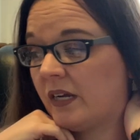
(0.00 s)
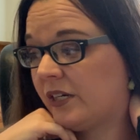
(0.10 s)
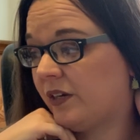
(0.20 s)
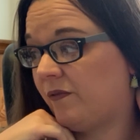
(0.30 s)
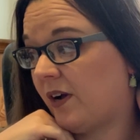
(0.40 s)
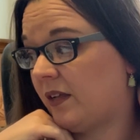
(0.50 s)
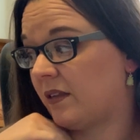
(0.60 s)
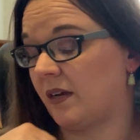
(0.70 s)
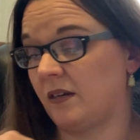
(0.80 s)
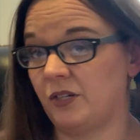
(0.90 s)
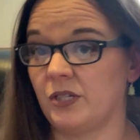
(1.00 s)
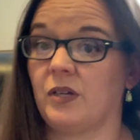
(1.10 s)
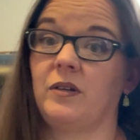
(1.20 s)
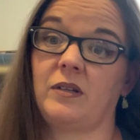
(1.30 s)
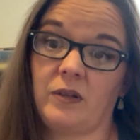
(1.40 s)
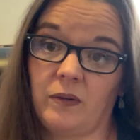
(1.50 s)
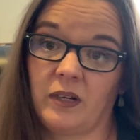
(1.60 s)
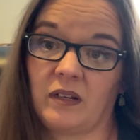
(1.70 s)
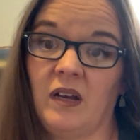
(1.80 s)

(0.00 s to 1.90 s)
and she finally just couldn't do it.